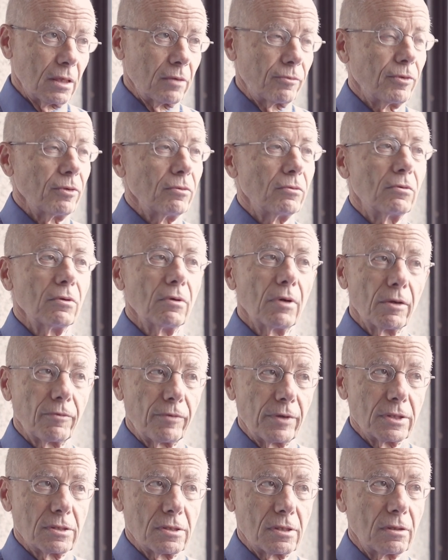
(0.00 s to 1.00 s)
And if you do
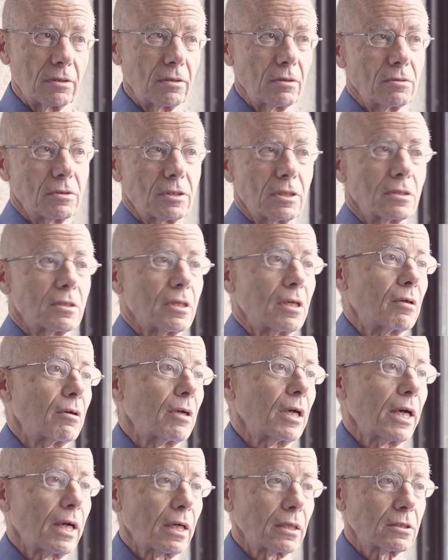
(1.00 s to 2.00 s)
have institutions that
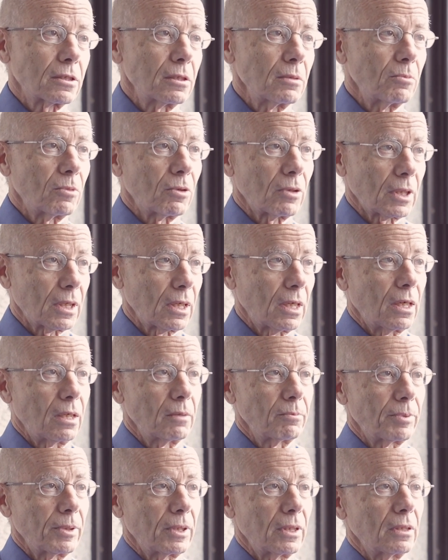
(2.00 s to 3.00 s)
are actually more
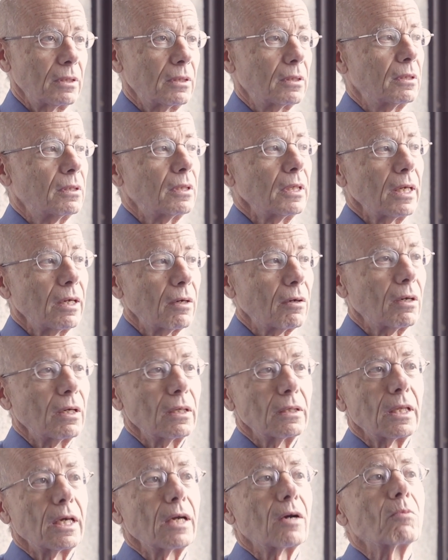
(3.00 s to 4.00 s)
competent, they
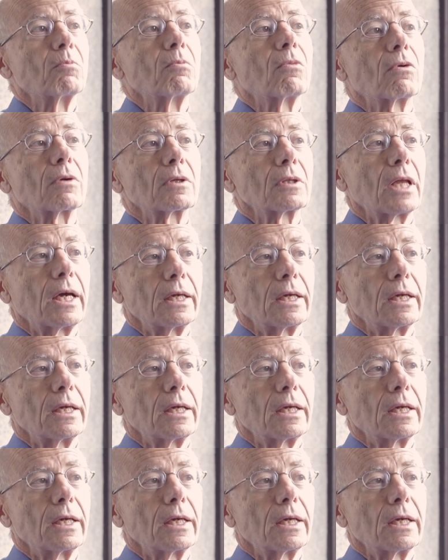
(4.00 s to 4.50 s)
are more